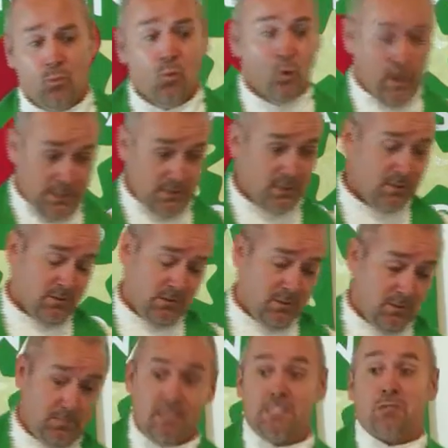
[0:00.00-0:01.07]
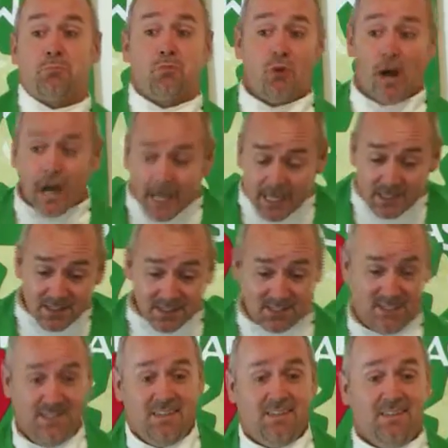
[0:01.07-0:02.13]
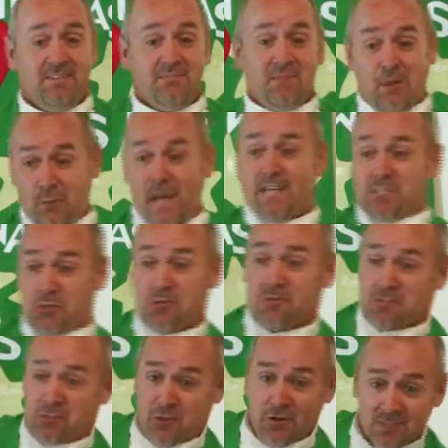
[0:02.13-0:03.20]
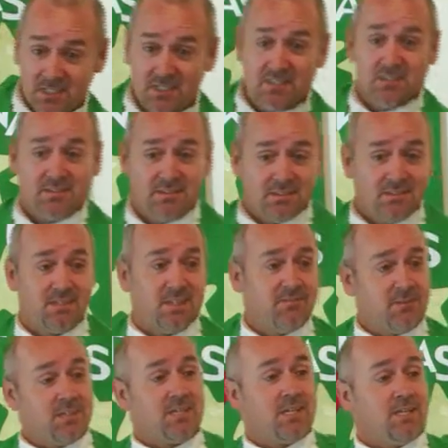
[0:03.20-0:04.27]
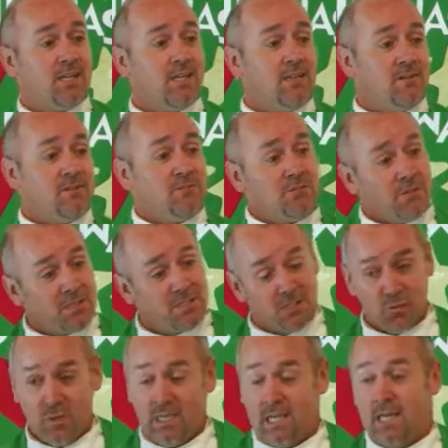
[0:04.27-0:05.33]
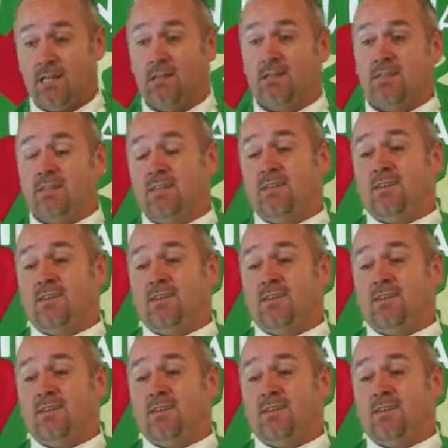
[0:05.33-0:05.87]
wonder or be surprised that we actually go to church every Sunday or as much as we can?